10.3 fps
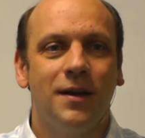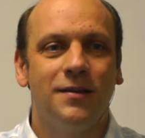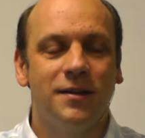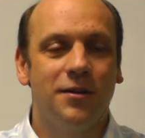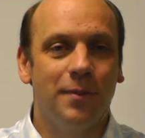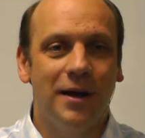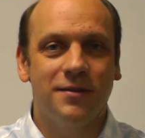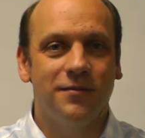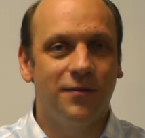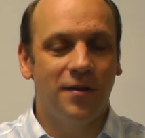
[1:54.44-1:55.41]
single
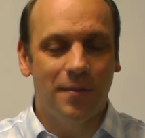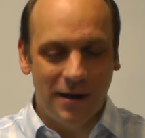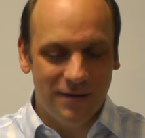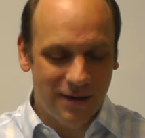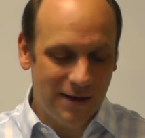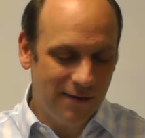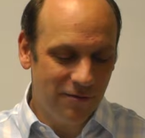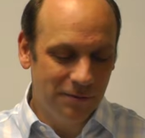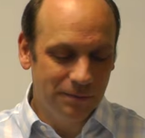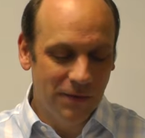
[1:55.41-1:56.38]
maths and further maths
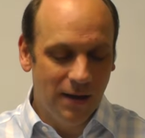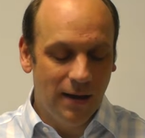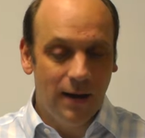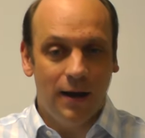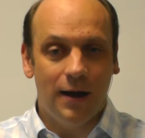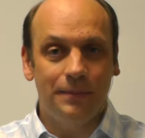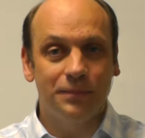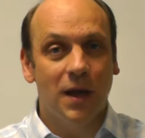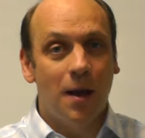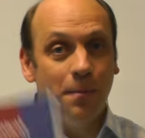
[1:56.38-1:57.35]
A-level.
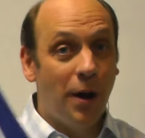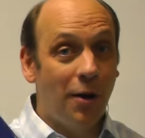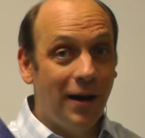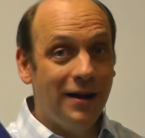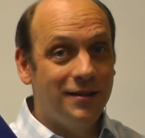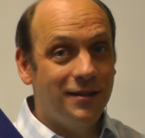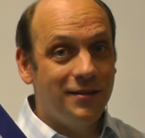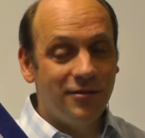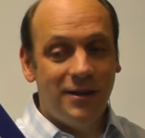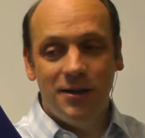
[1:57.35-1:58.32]
Boas
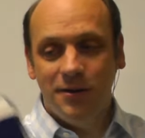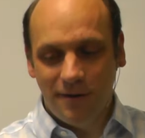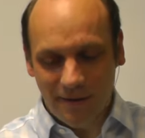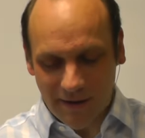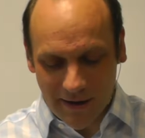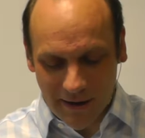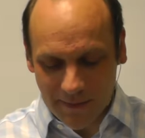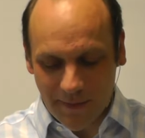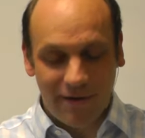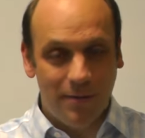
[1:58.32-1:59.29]
is really good,
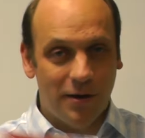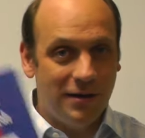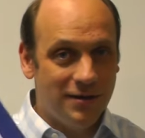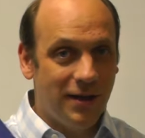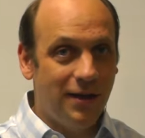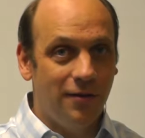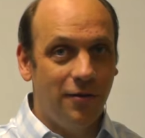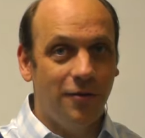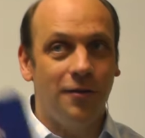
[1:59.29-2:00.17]
Mary Boas and